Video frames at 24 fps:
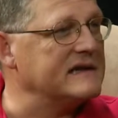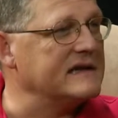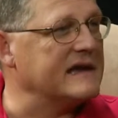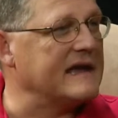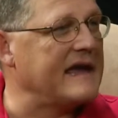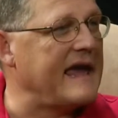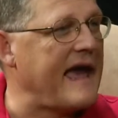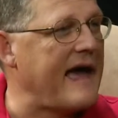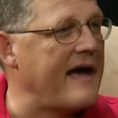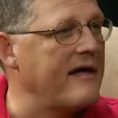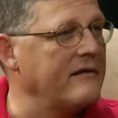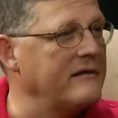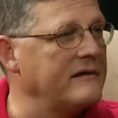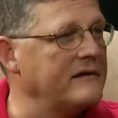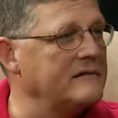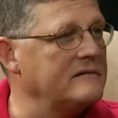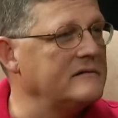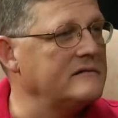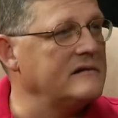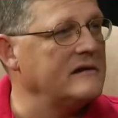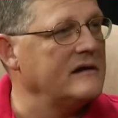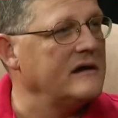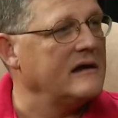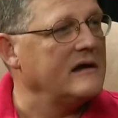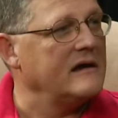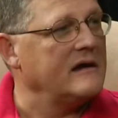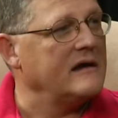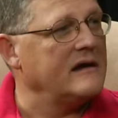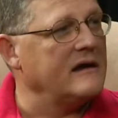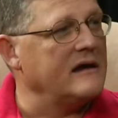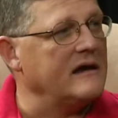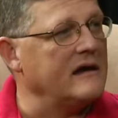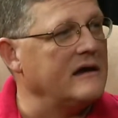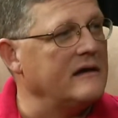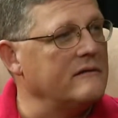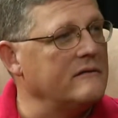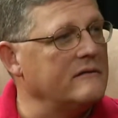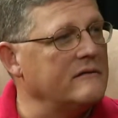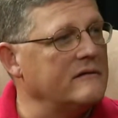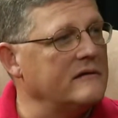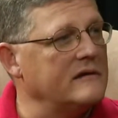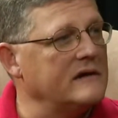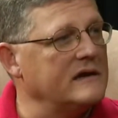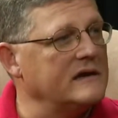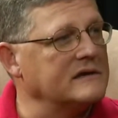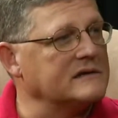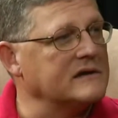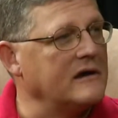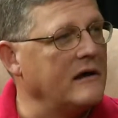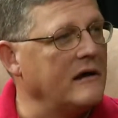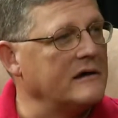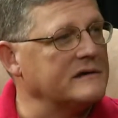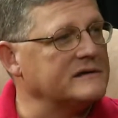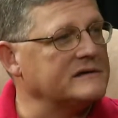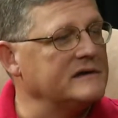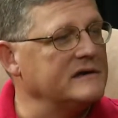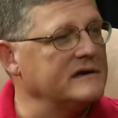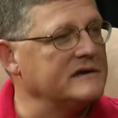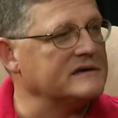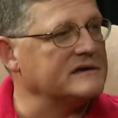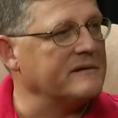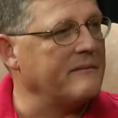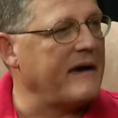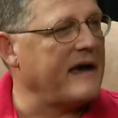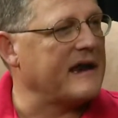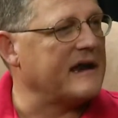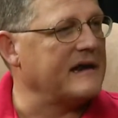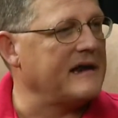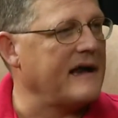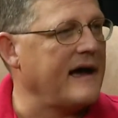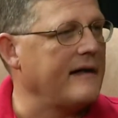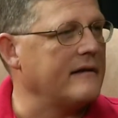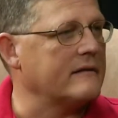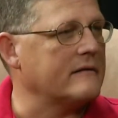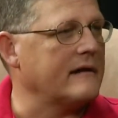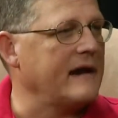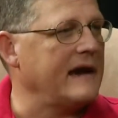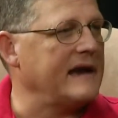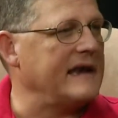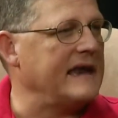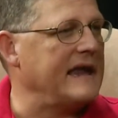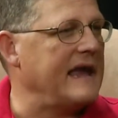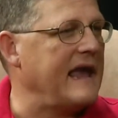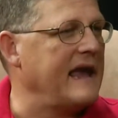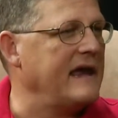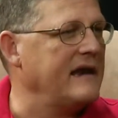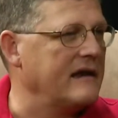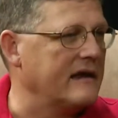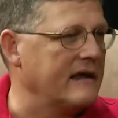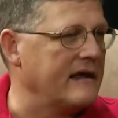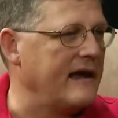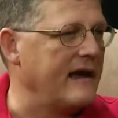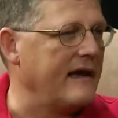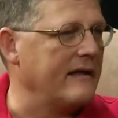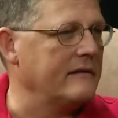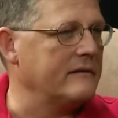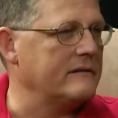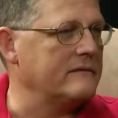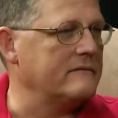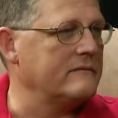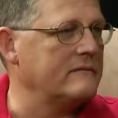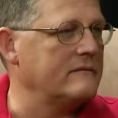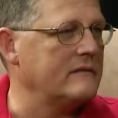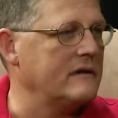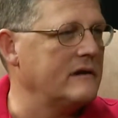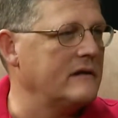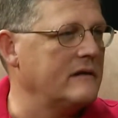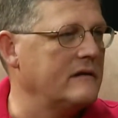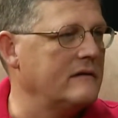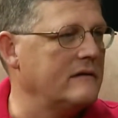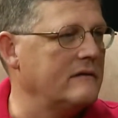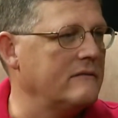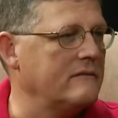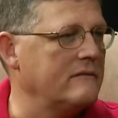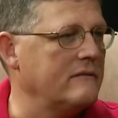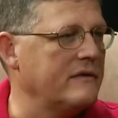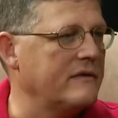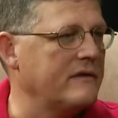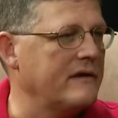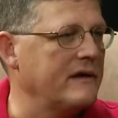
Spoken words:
a gallon, and it's costing us about $1.88 a gallon with